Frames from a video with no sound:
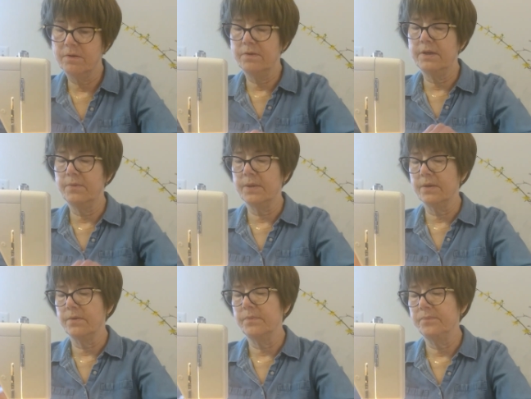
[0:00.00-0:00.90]
There we
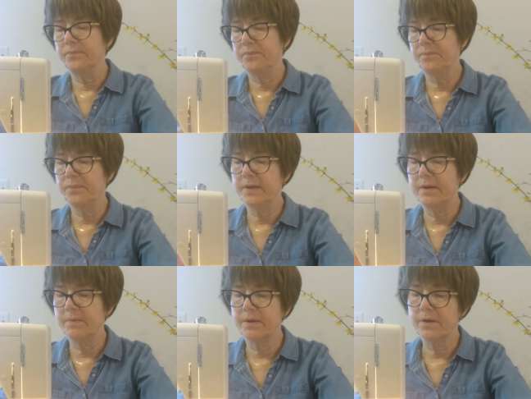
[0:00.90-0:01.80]
go. And
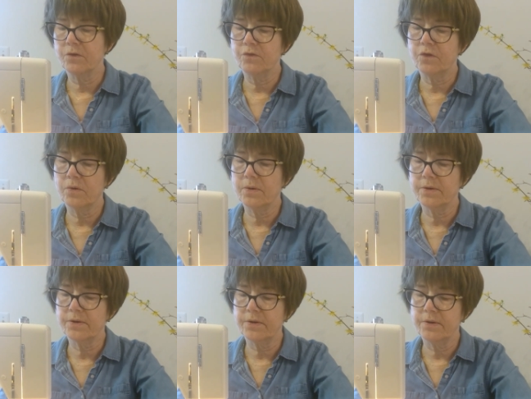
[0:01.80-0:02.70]
I'm going to go
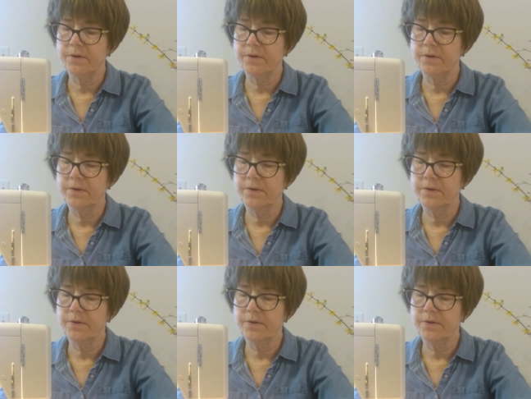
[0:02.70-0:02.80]
forward